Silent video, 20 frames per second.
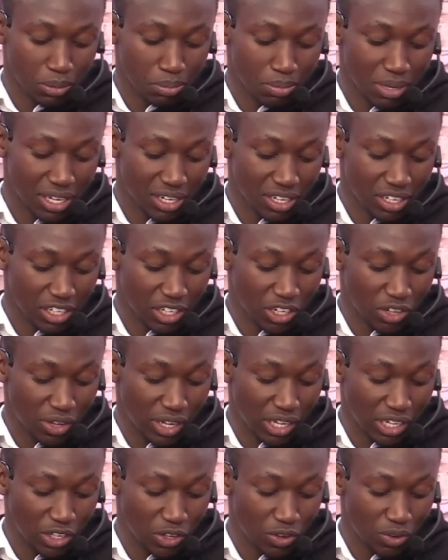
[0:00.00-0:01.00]
by
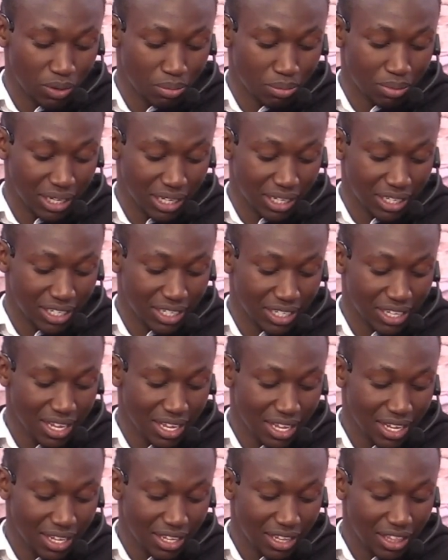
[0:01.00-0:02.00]
renewing your mind.
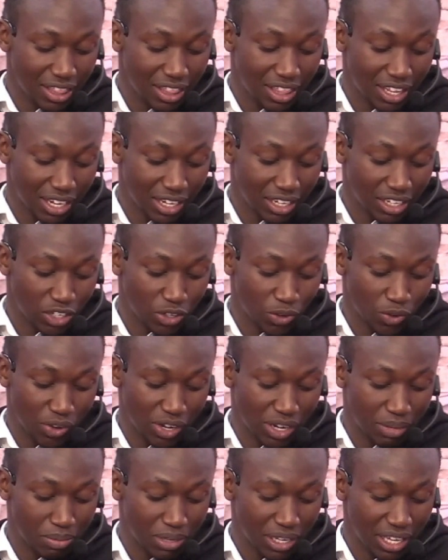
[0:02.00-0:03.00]
Then you
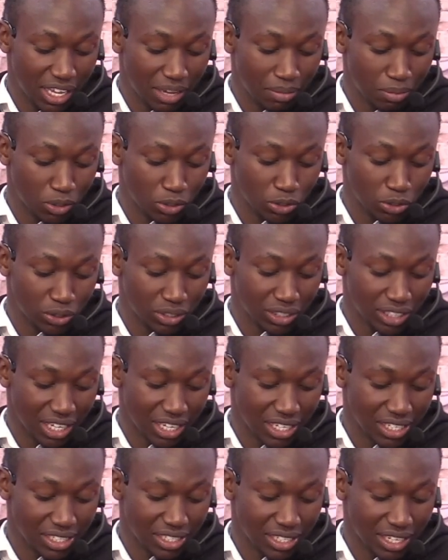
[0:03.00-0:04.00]
will be able to
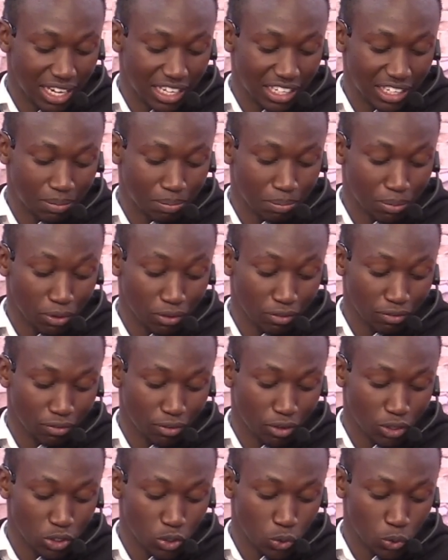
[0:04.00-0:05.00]
test and approve
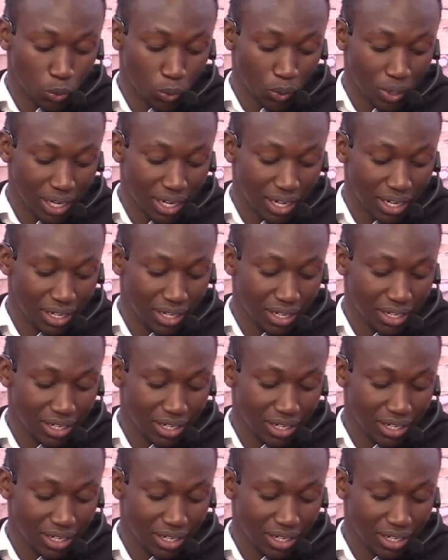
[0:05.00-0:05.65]
God's will